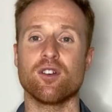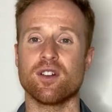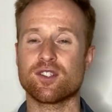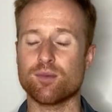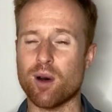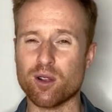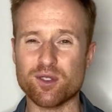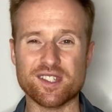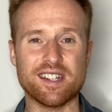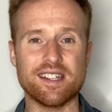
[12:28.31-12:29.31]
You're in smaller
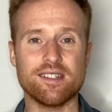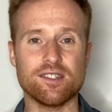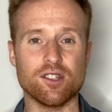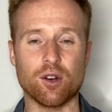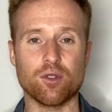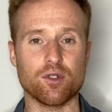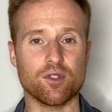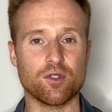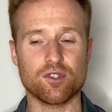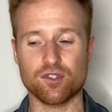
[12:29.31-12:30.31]
cities, you know,
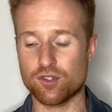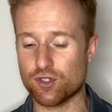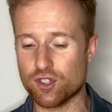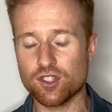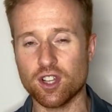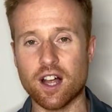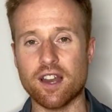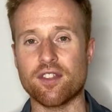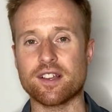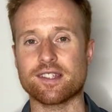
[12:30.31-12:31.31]
there's just a lot
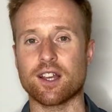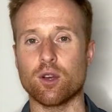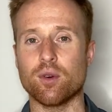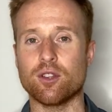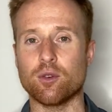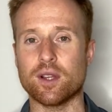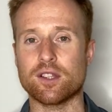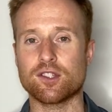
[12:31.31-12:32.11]
of things that go into it.